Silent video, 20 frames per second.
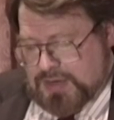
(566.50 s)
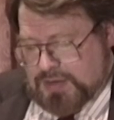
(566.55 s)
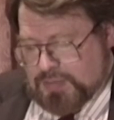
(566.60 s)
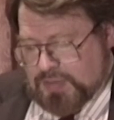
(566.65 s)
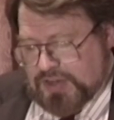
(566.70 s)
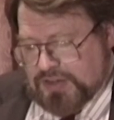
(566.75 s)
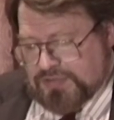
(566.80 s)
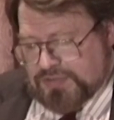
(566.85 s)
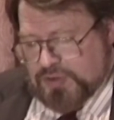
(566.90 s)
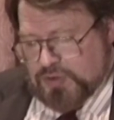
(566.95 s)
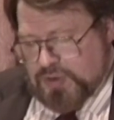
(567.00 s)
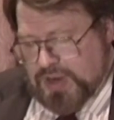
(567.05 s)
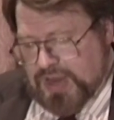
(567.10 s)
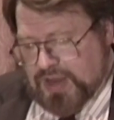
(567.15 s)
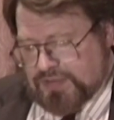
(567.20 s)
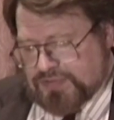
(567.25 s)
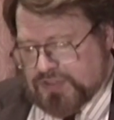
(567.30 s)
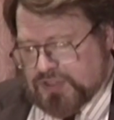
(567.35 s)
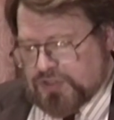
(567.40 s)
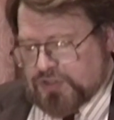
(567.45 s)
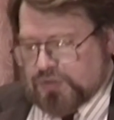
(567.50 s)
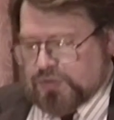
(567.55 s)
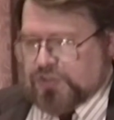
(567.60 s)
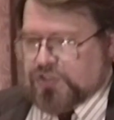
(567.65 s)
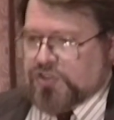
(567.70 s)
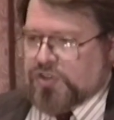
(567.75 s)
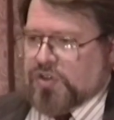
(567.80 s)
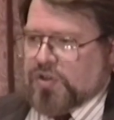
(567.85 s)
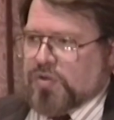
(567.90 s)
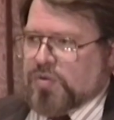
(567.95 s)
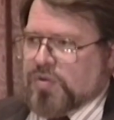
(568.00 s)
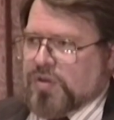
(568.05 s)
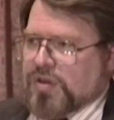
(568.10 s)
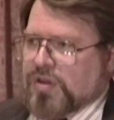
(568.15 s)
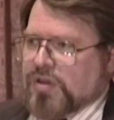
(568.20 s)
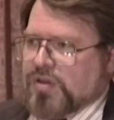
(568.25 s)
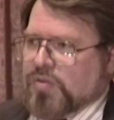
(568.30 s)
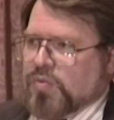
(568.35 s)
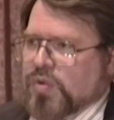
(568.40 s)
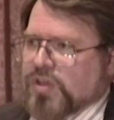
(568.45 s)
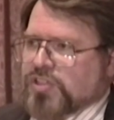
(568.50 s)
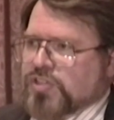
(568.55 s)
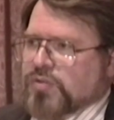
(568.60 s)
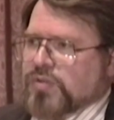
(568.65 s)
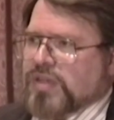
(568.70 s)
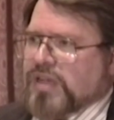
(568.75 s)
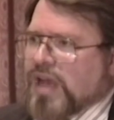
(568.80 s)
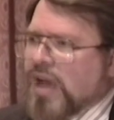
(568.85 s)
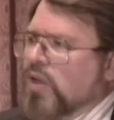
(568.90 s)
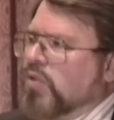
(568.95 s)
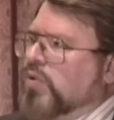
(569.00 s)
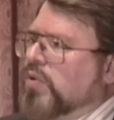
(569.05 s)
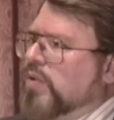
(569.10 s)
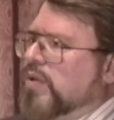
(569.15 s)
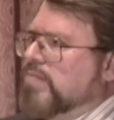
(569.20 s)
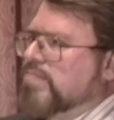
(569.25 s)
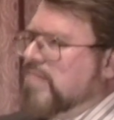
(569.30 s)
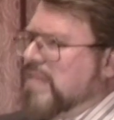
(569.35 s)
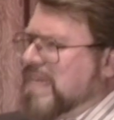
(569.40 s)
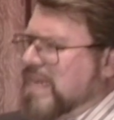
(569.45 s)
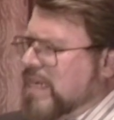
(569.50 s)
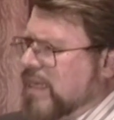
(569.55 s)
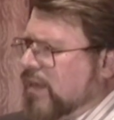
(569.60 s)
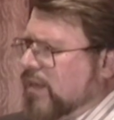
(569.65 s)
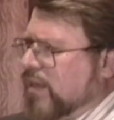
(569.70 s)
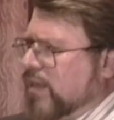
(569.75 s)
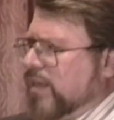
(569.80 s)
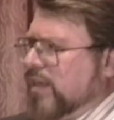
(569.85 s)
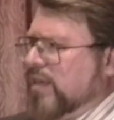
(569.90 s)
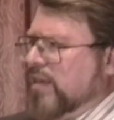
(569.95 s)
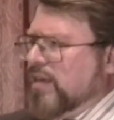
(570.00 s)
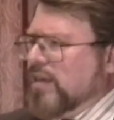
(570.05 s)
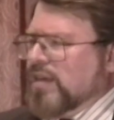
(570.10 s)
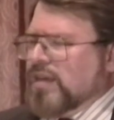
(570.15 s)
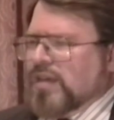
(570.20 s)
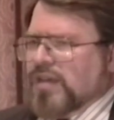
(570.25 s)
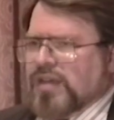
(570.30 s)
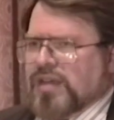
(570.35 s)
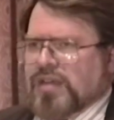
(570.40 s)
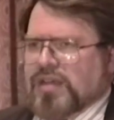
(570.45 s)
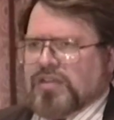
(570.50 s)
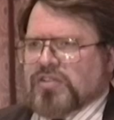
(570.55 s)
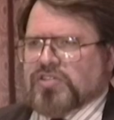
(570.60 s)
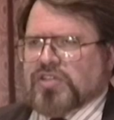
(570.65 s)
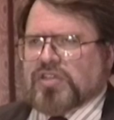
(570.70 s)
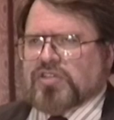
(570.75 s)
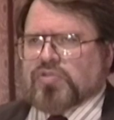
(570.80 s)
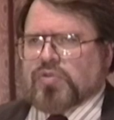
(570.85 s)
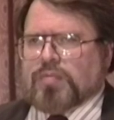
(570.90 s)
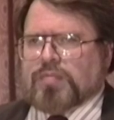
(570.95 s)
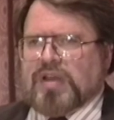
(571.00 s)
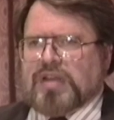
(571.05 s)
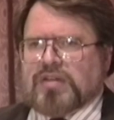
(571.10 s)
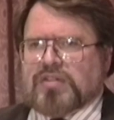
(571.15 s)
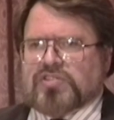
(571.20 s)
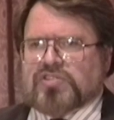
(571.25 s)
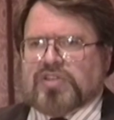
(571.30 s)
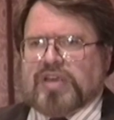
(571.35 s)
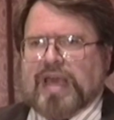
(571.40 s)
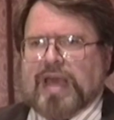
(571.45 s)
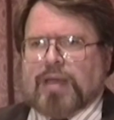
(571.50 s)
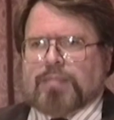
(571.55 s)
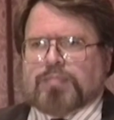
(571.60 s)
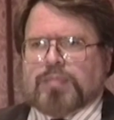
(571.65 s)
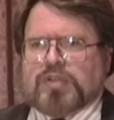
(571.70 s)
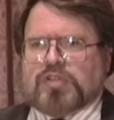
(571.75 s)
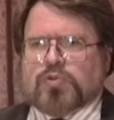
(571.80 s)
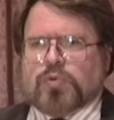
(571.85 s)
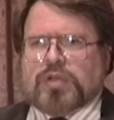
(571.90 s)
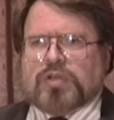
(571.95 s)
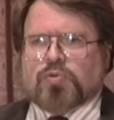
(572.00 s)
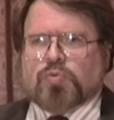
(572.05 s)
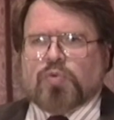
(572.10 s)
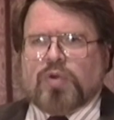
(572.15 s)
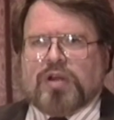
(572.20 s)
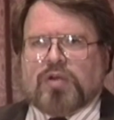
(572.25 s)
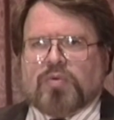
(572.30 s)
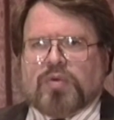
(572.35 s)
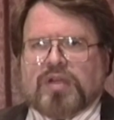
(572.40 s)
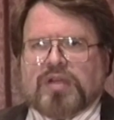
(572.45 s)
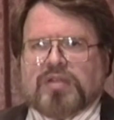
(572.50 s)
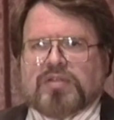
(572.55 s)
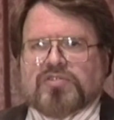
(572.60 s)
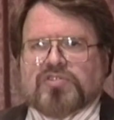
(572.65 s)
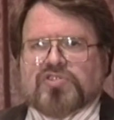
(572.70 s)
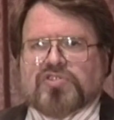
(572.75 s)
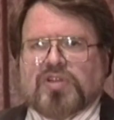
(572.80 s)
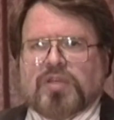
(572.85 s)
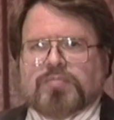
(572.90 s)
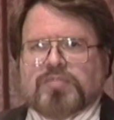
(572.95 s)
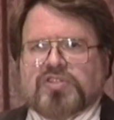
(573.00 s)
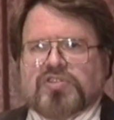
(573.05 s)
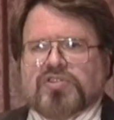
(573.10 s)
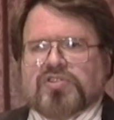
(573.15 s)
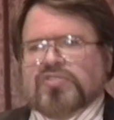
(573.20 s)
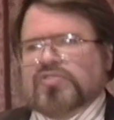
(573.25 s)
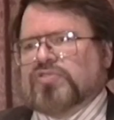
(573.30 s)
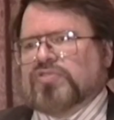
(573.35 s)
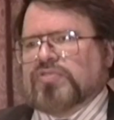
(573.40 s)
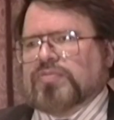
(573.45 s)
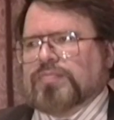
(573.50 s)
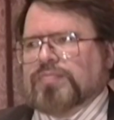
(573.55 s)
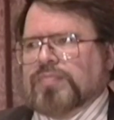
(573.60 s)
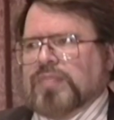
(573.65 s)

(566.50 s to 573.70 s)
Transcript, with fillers: but if you have to do so, what you encounter immediately is a tremendous gap between rhetoric and substance.